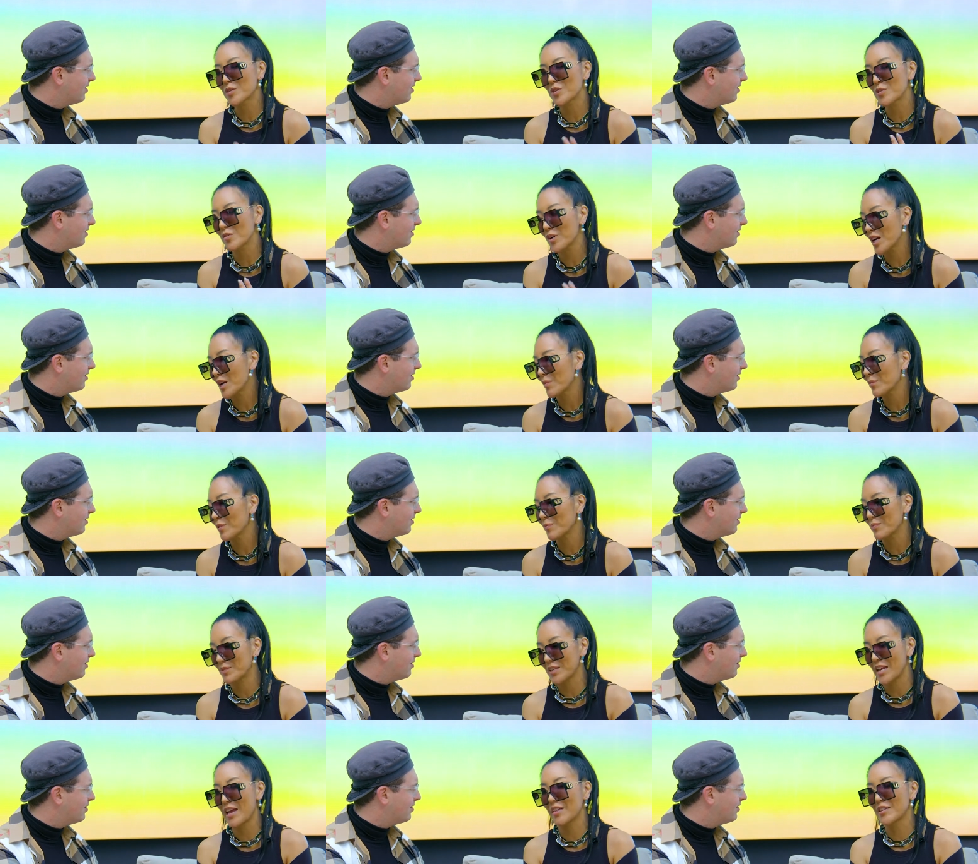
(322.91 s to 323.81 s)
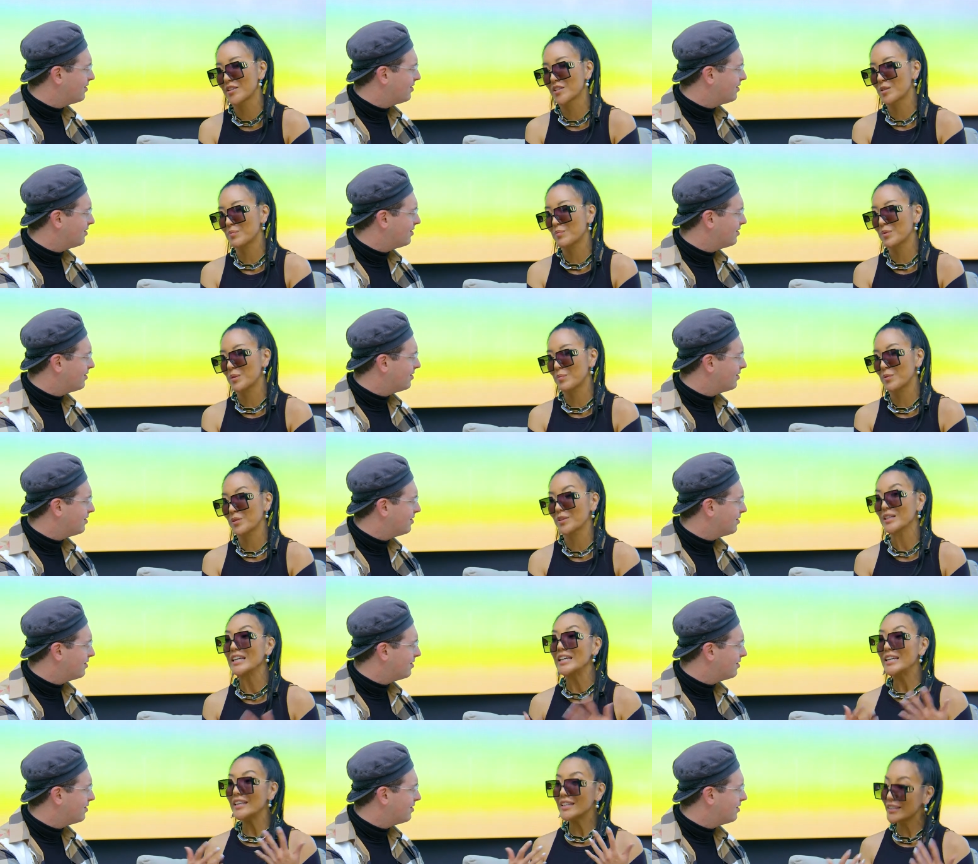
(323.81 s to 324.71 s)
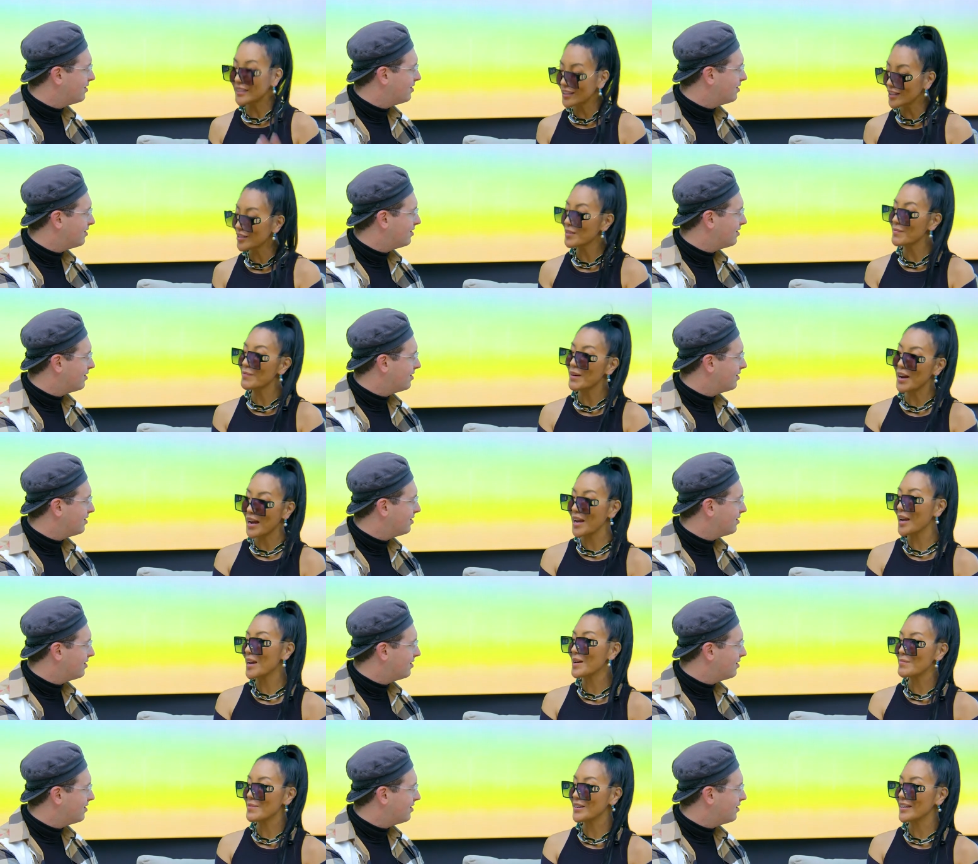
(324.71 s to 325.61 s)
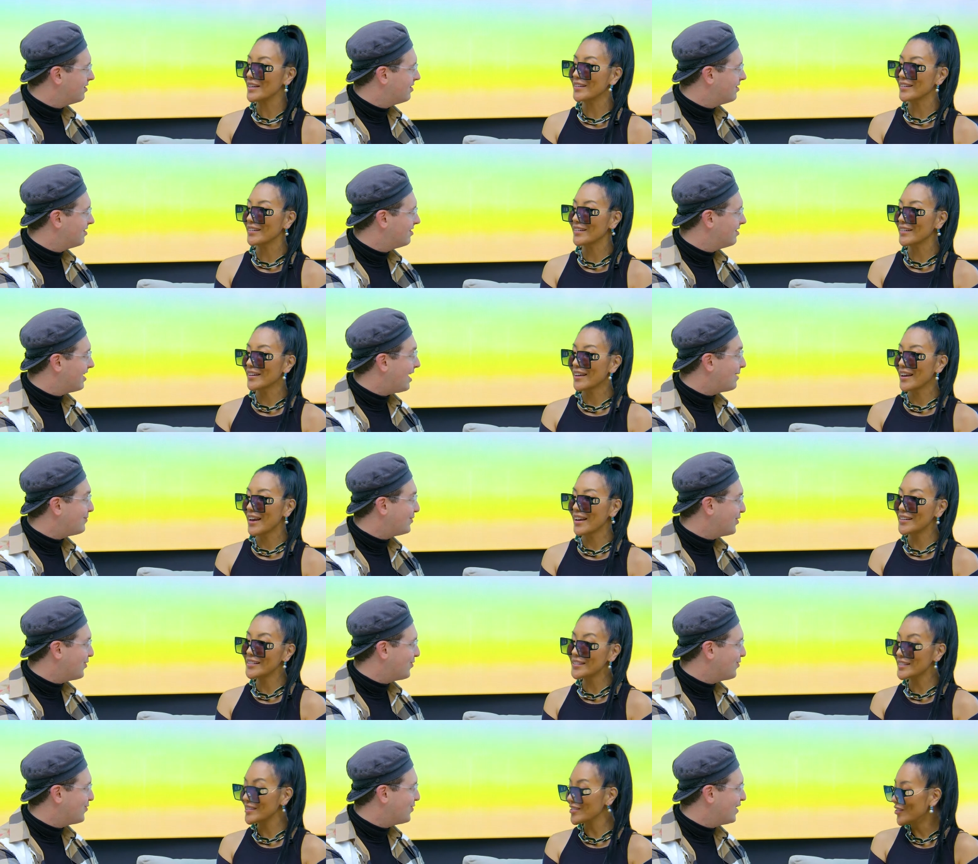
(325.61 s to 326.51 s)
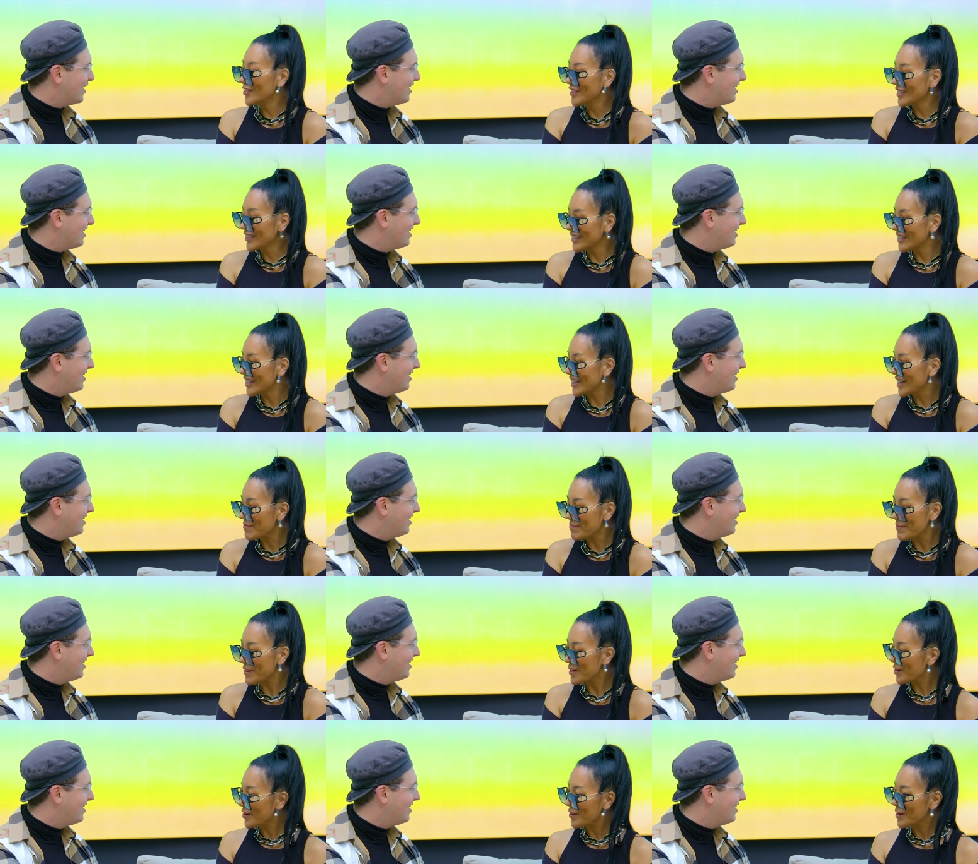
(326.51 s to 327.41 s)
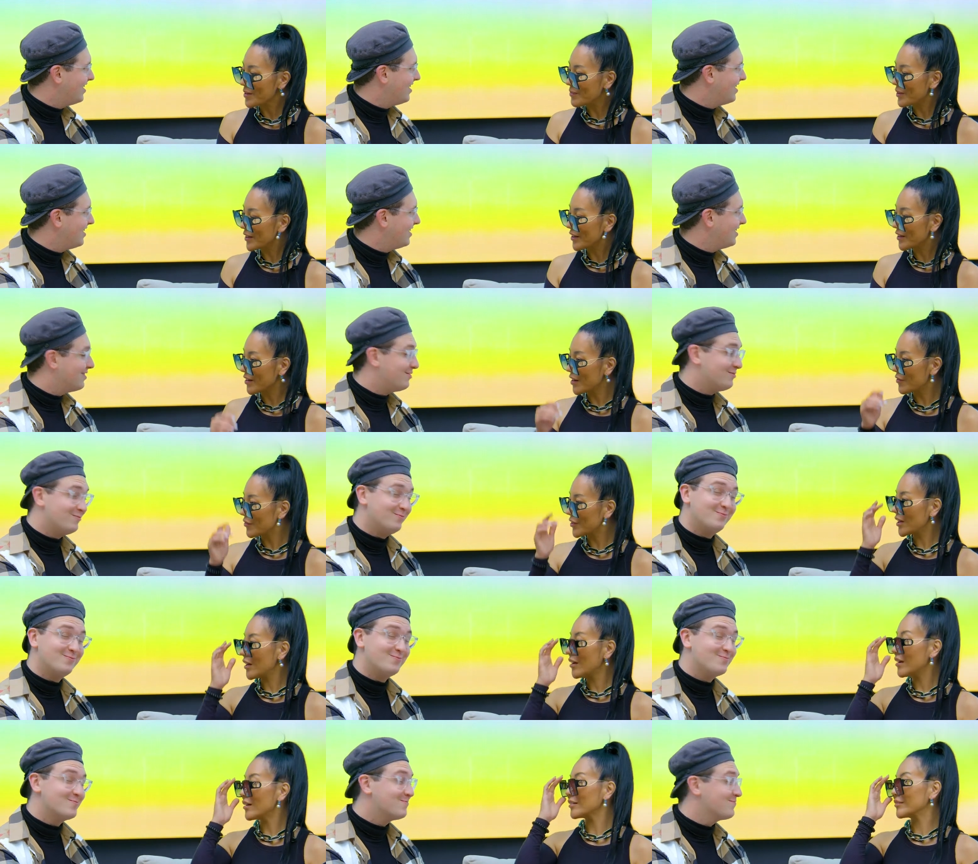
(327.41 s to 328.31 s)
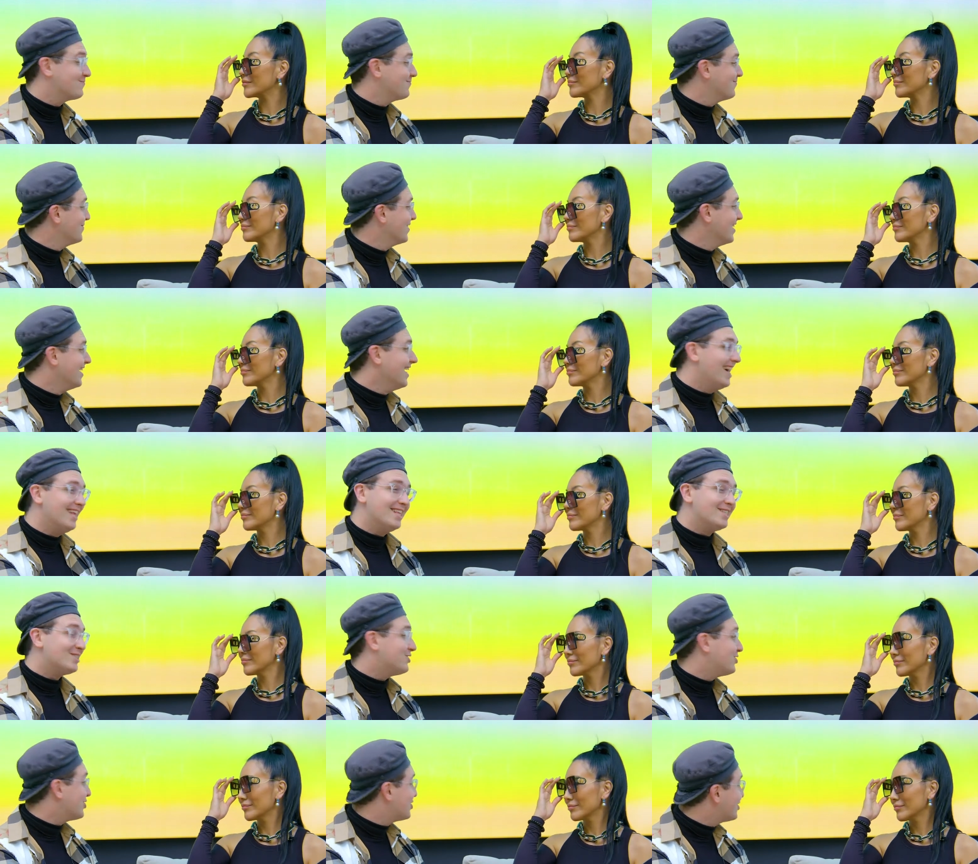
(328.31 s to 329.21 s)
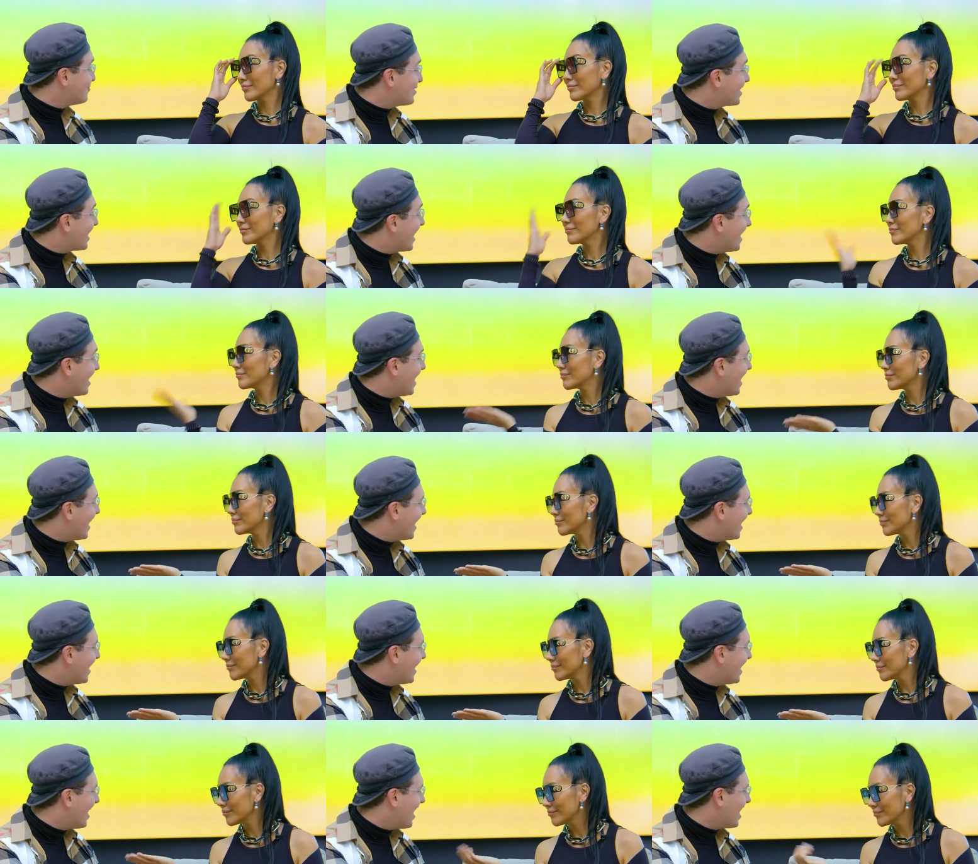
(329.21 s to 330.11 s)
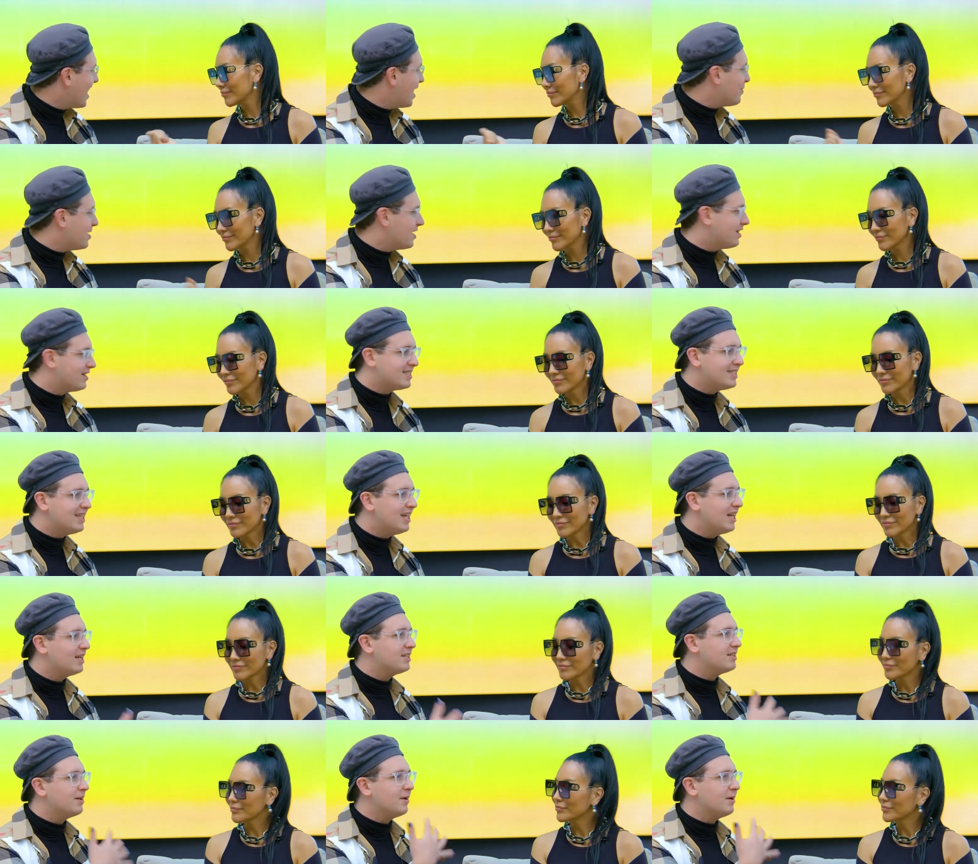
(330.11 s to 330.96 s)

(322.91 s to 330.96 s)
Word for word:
Speaker 1: incredible, talented people here in Miami, Absolutely. and it's only going to get bigger and bigger every year.
Speaker 2: This is just the beginning. And I mean, seeing